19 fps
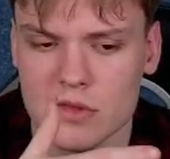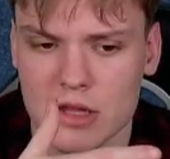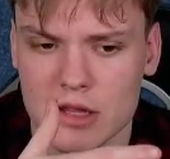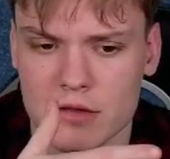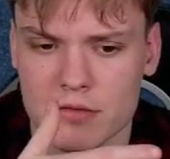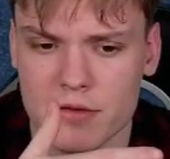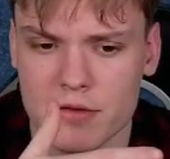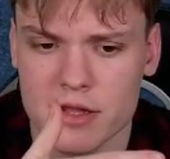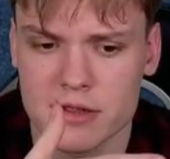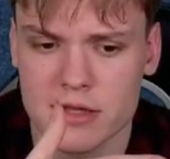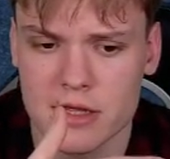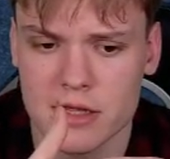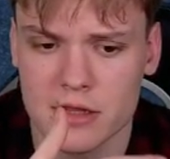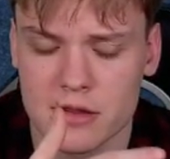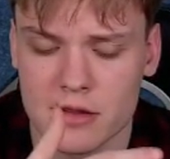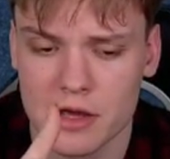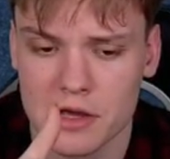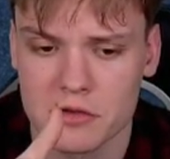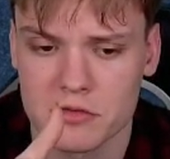if I take,
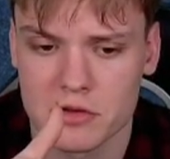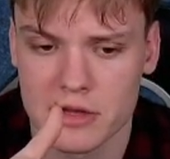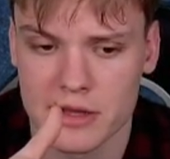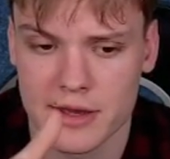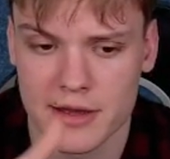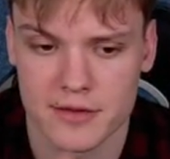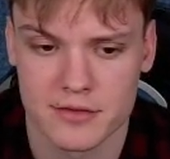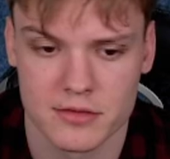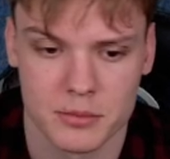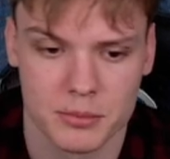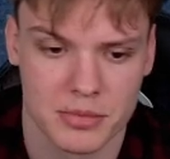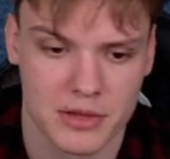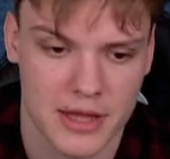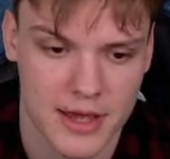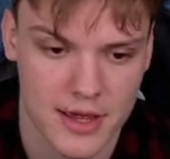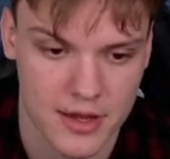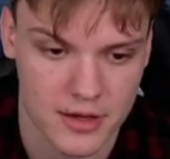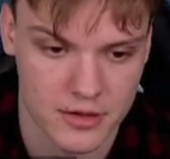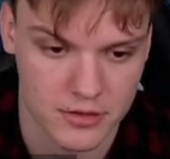he actually has a
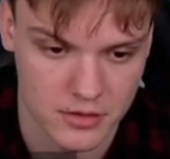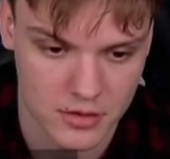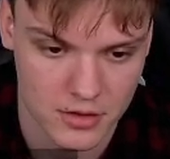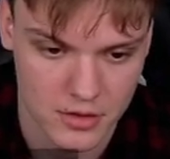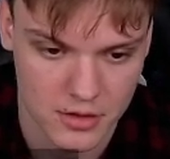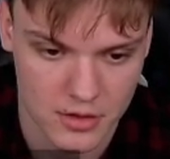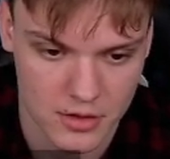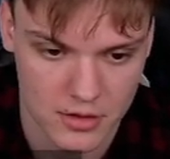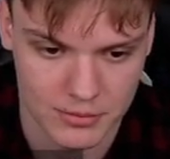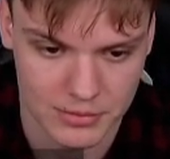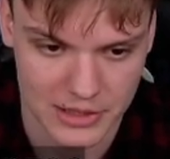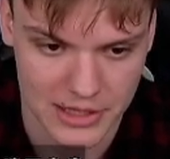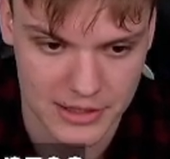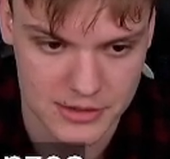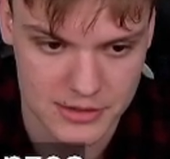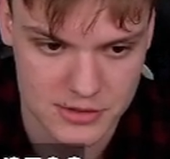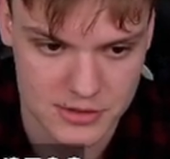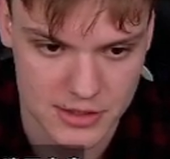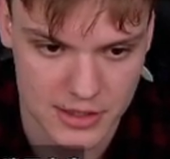plan. Plan
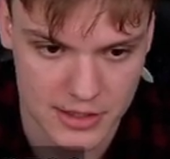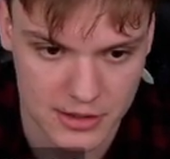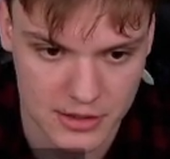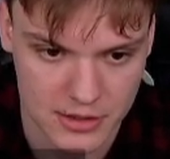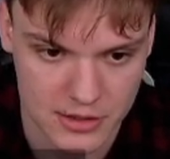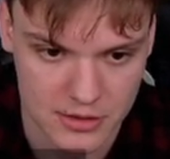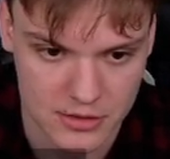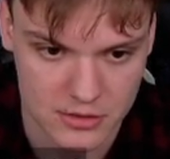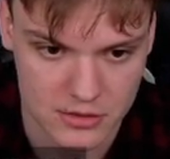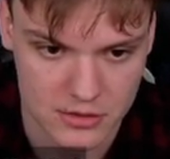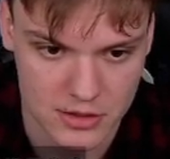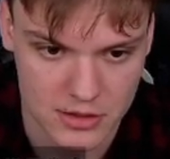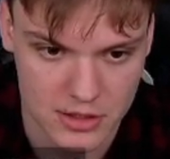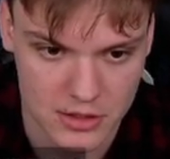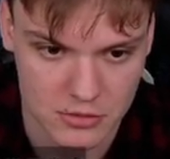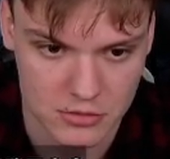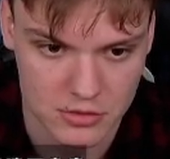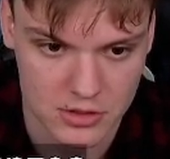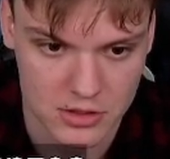is that he can
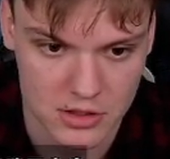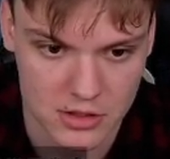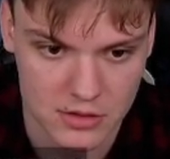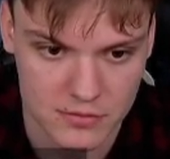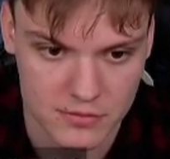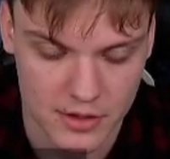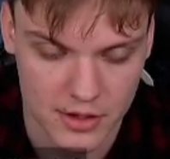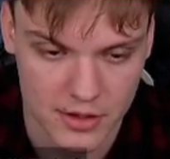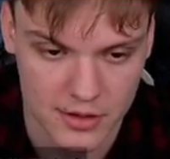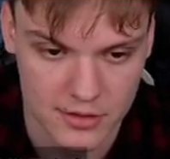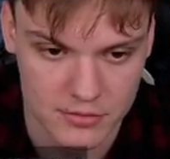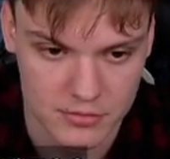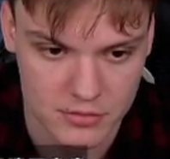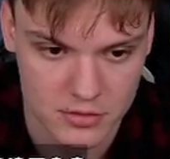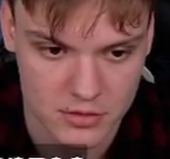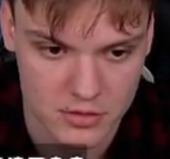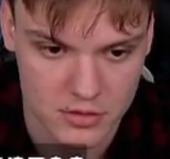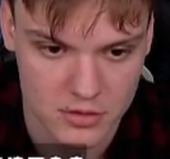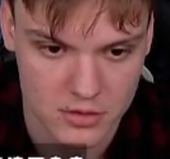take on d5.
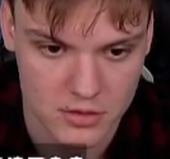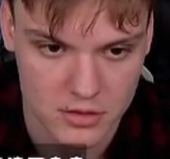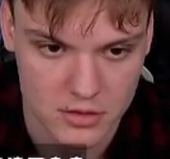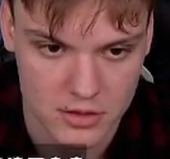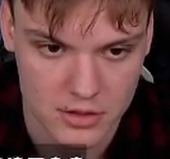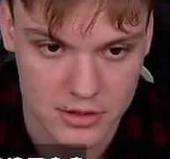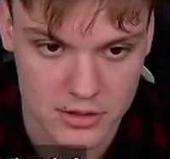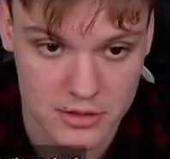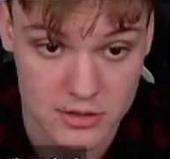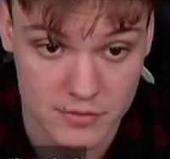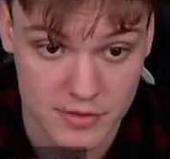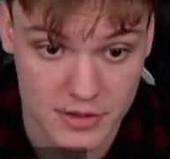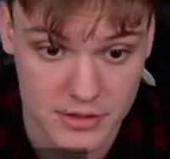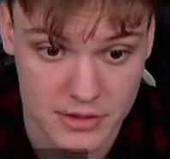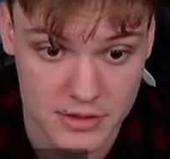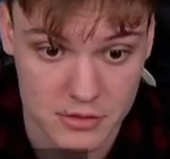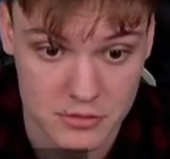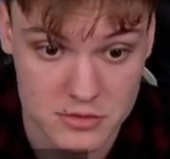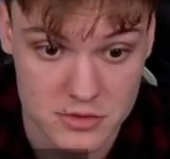Then if I
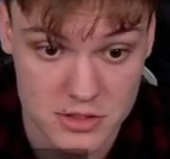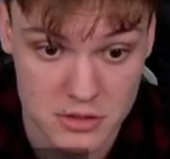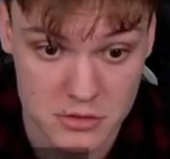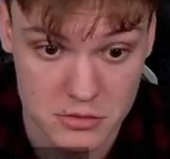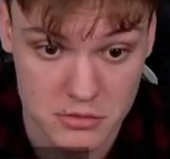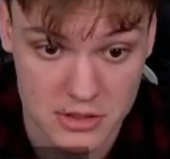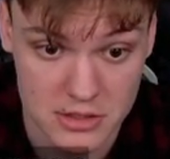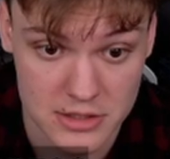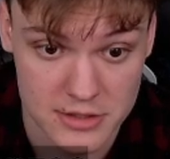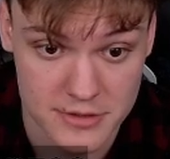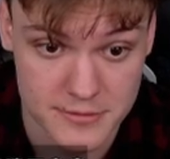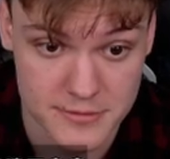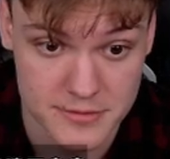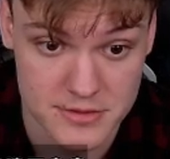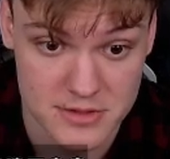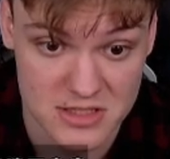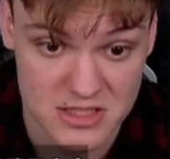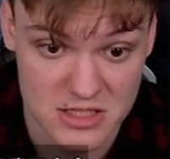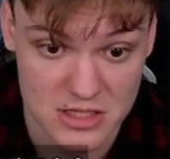take on c2, he takes
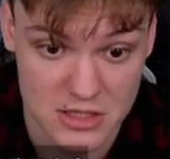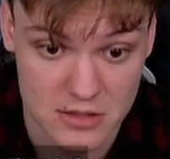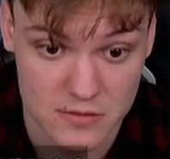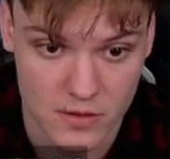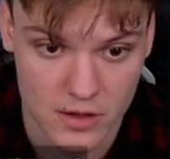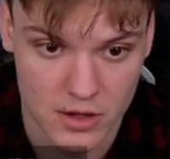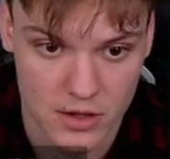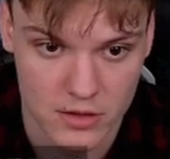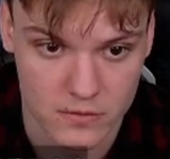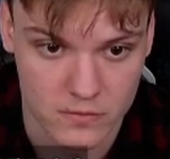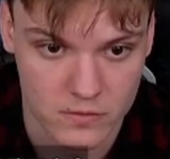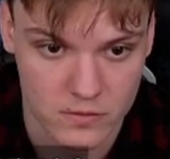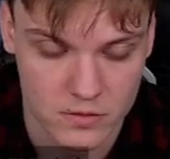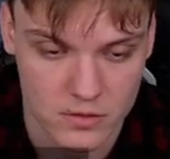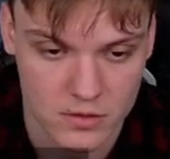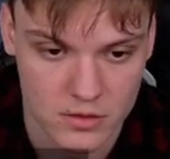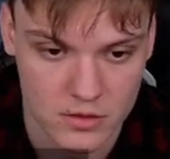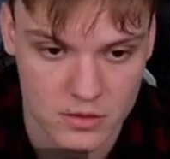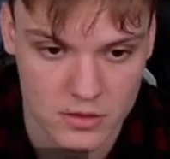on c5.
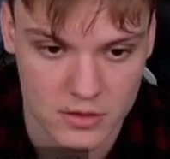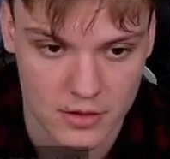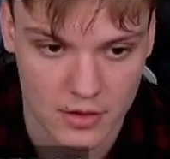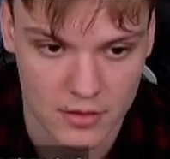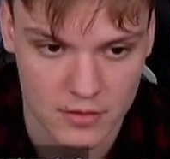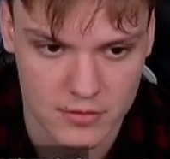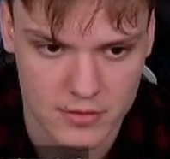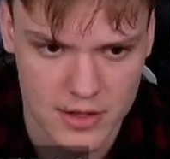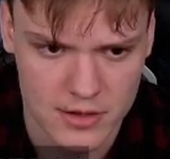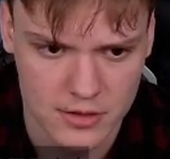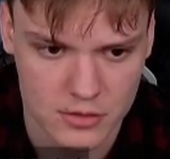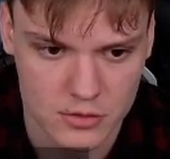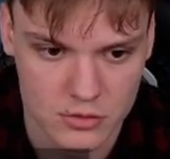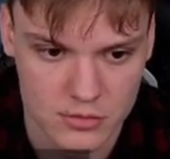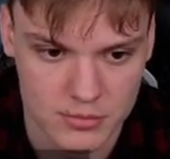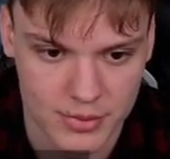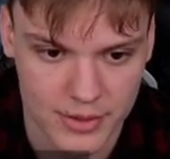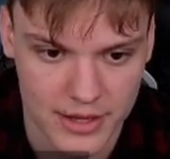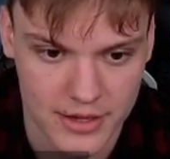Is that a
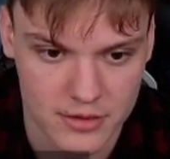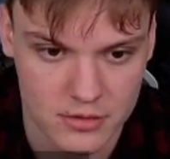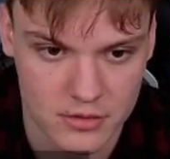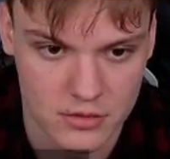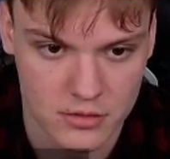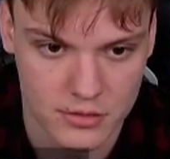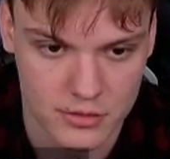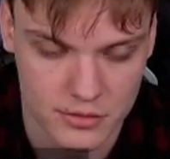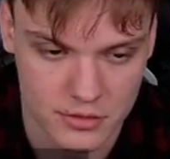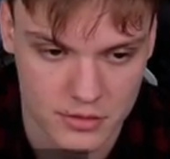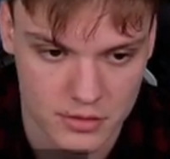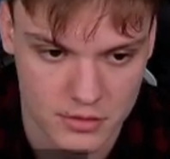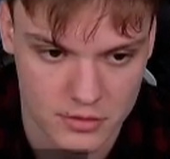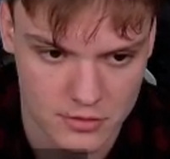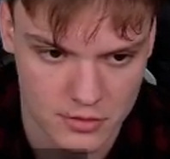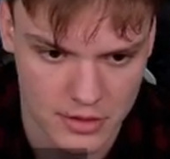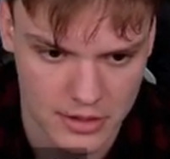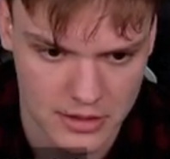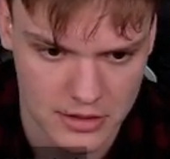good plan, though?
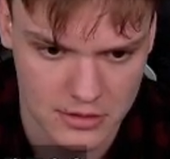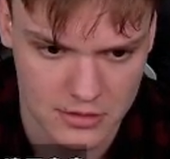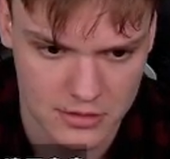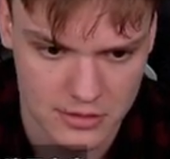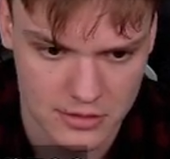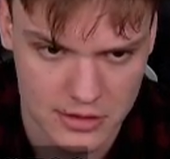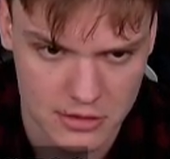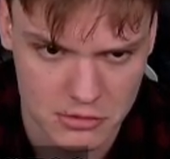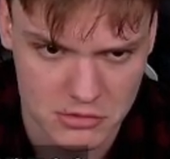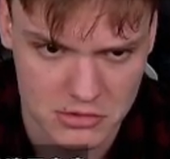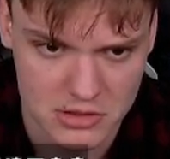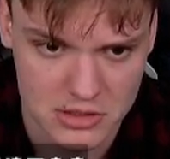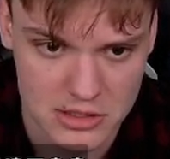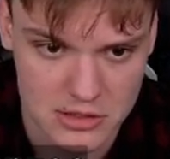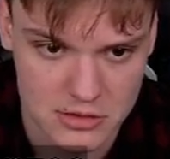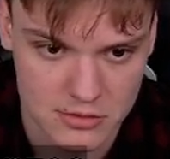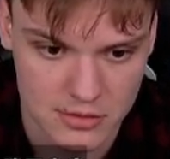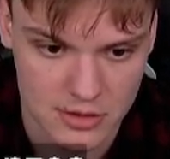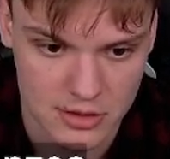So I can take on
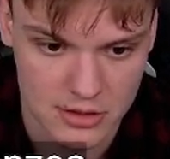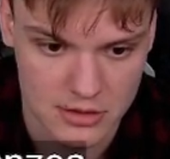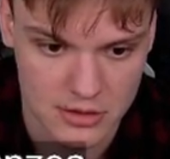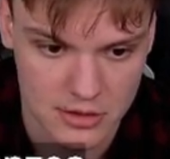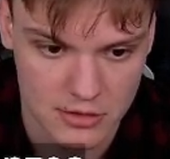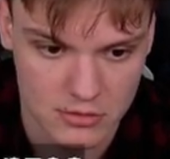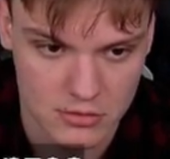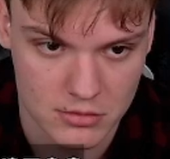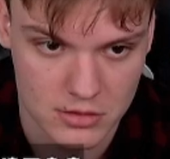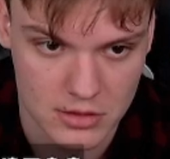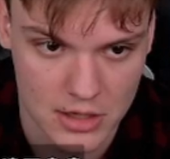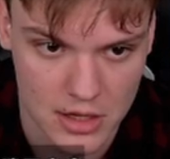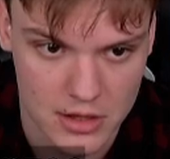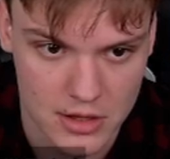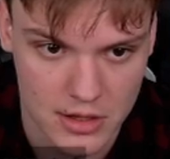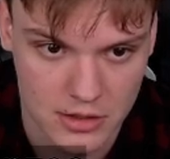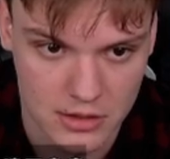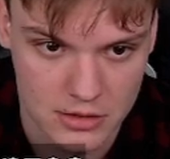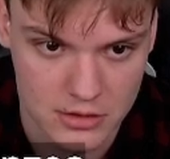d3, he takes on
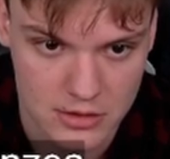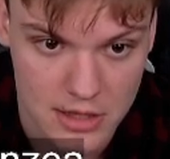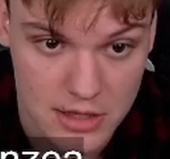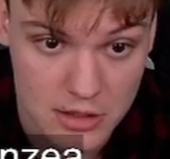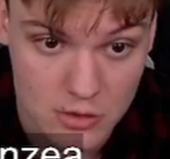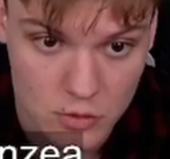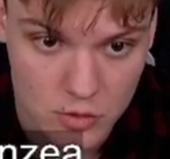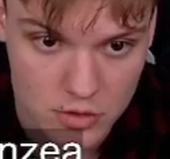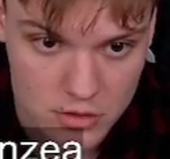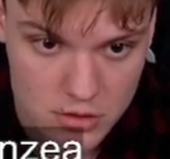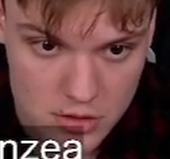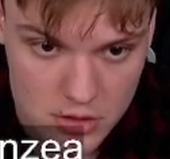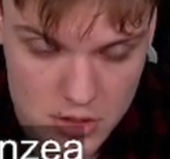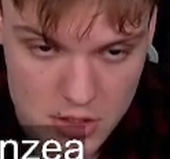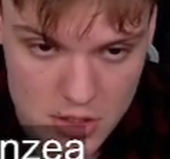d8, I can take on